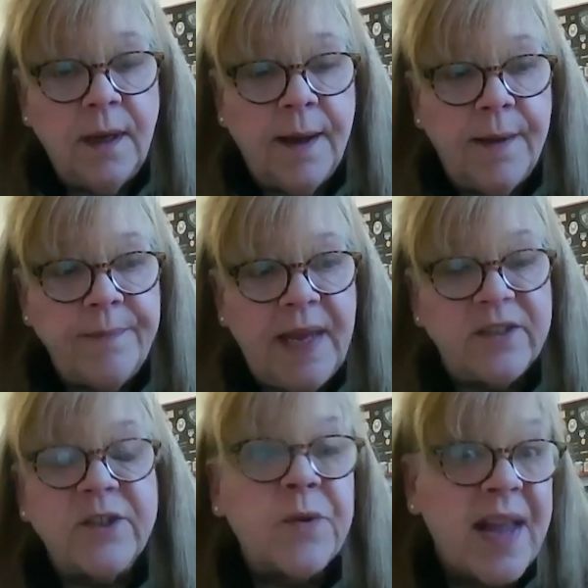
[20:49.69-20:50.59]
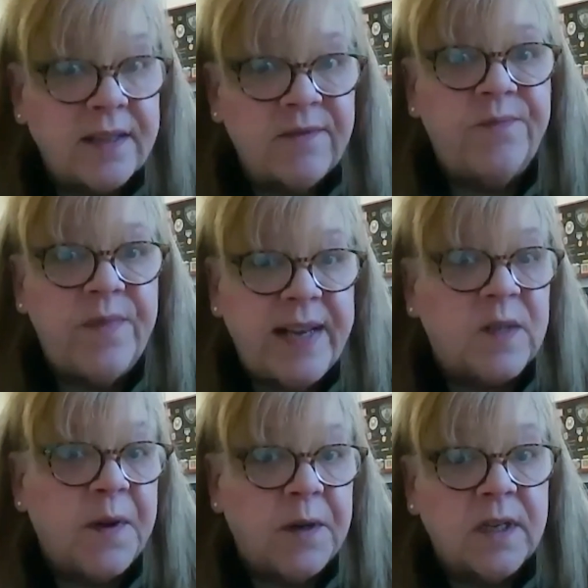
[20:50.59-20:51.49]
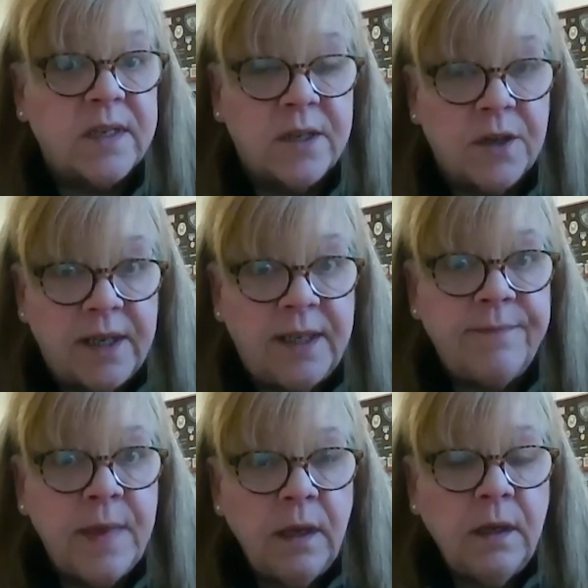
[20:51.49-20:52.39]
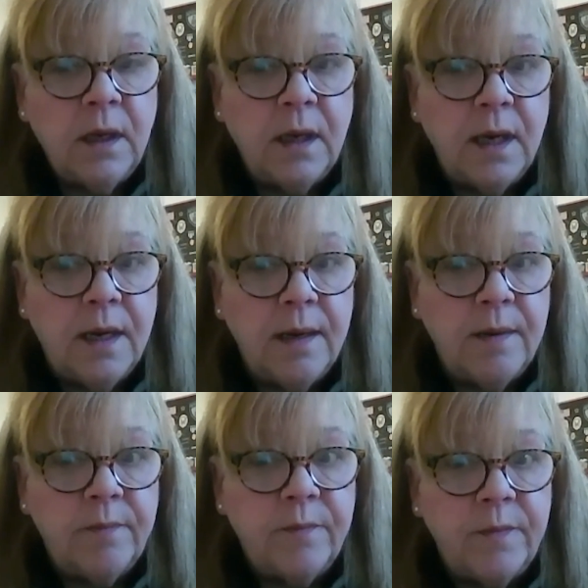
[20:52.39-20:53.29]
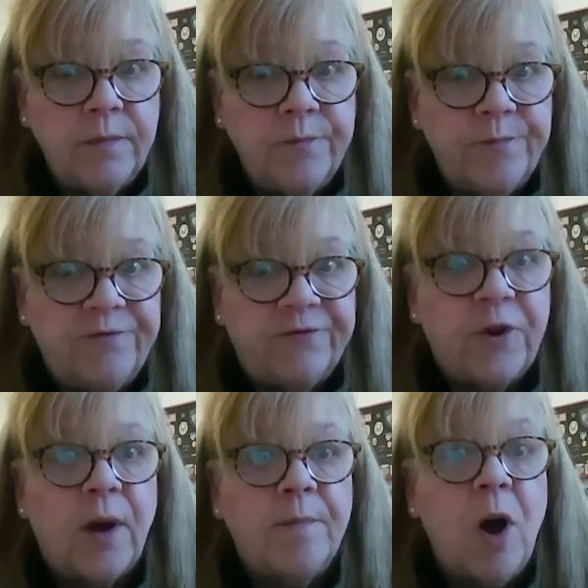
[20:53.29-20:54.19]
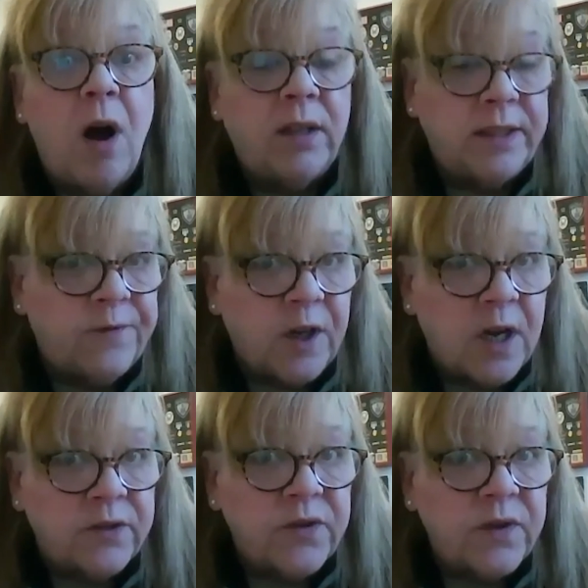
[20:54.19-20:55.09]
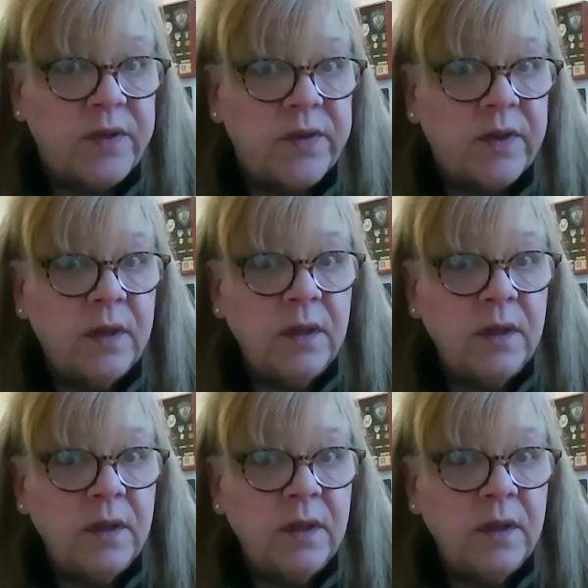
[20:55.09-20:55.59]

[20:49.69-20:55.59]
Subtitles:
And so that's very concerning from all different countries.